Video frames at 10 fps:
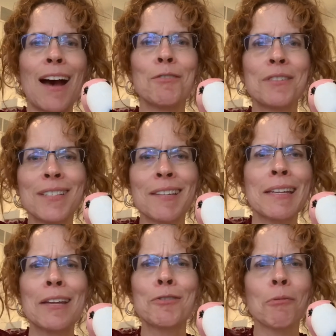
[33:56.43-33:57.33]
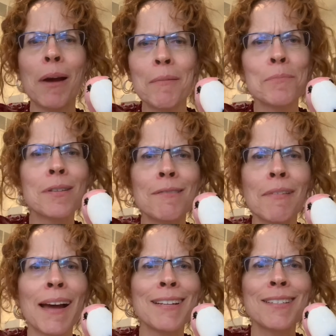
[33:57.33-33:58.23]
into the interwebs,
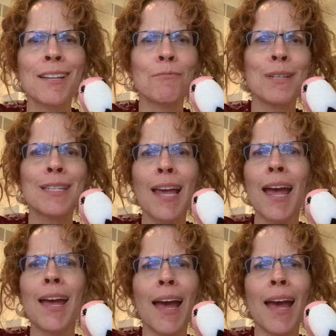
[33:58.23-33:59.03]
right? And we say,